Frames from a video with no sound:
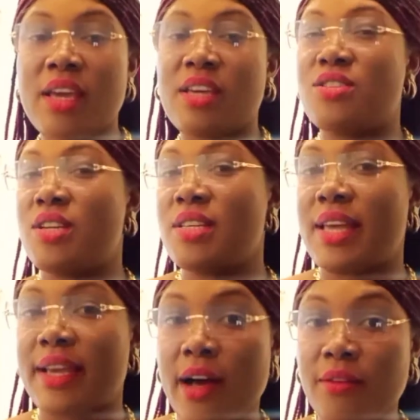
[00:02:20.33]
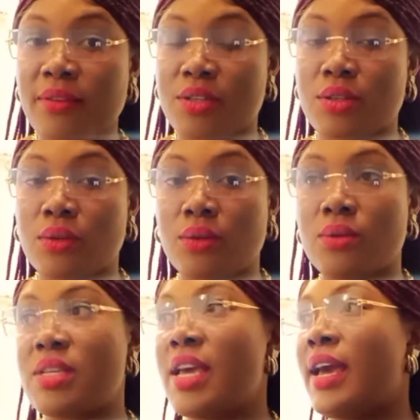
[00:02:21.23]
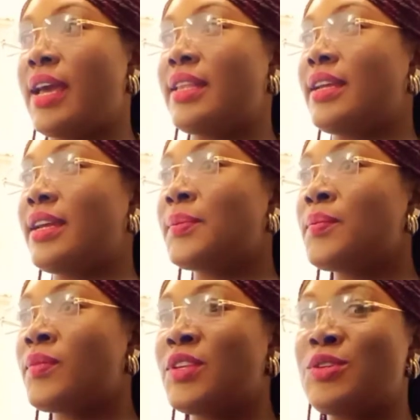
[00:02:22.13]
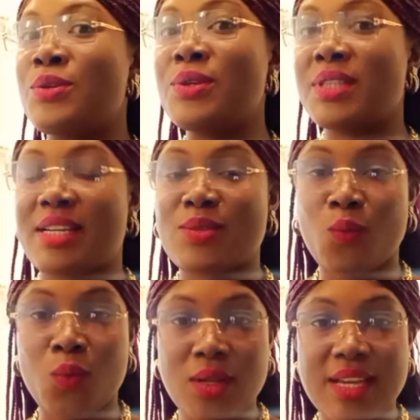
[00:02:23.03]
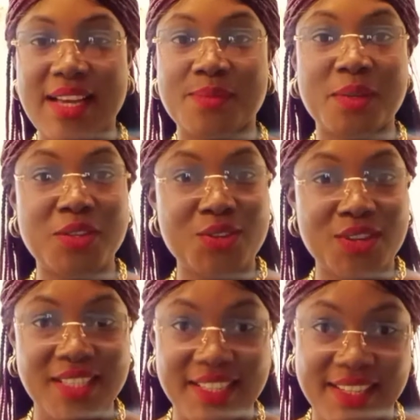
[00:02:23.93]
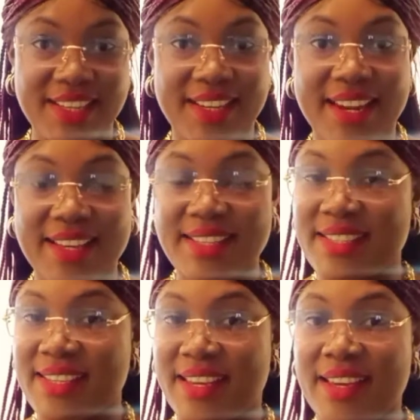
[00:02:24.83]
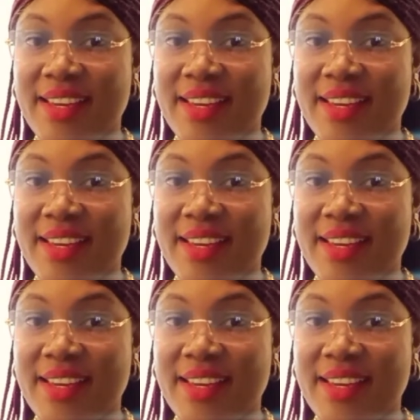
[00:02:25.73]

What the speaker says: It's just like how fashion goes, and then you know that what has been trending last year